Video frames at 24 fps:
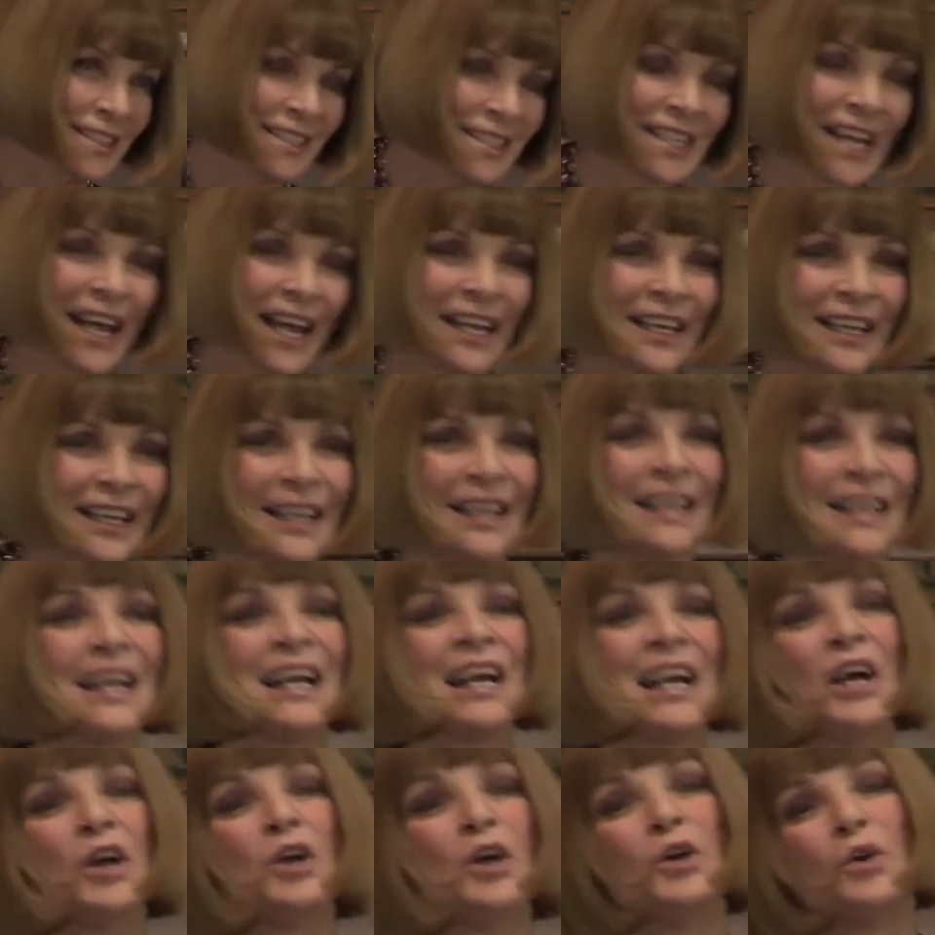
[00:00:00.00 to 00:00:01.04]
Leontali,
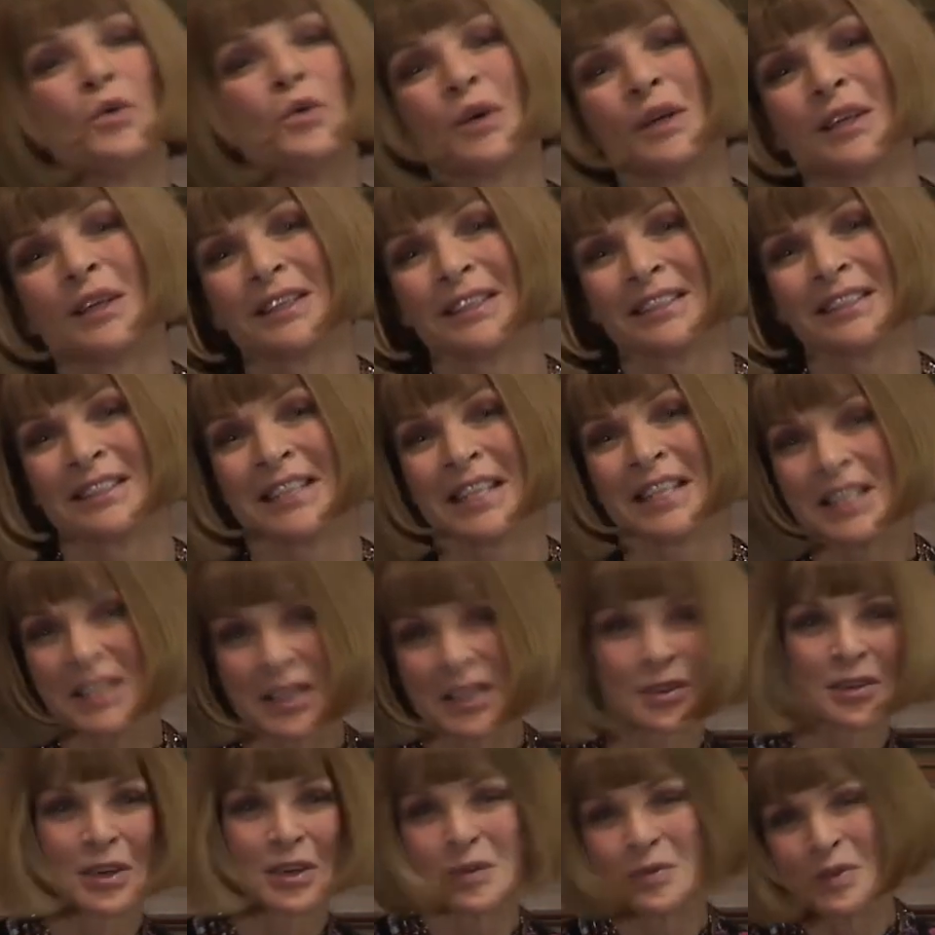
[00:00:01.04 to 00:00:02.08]
who will
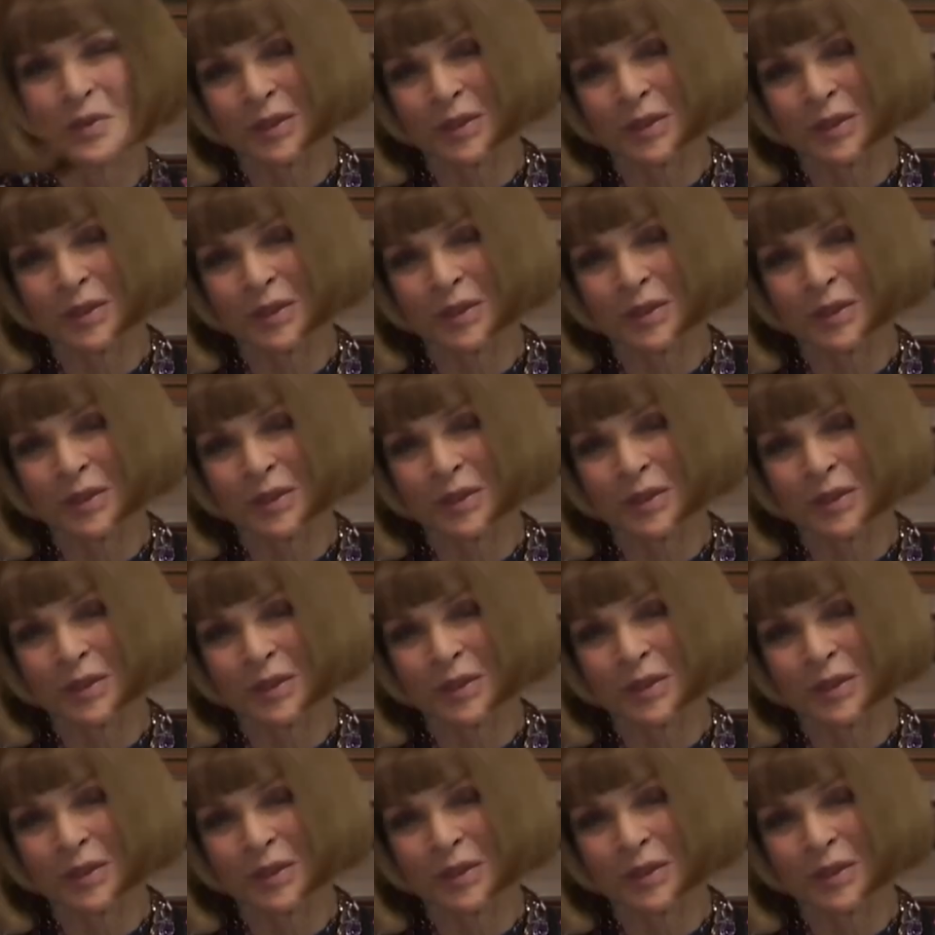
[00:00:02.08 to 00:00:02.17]
disagree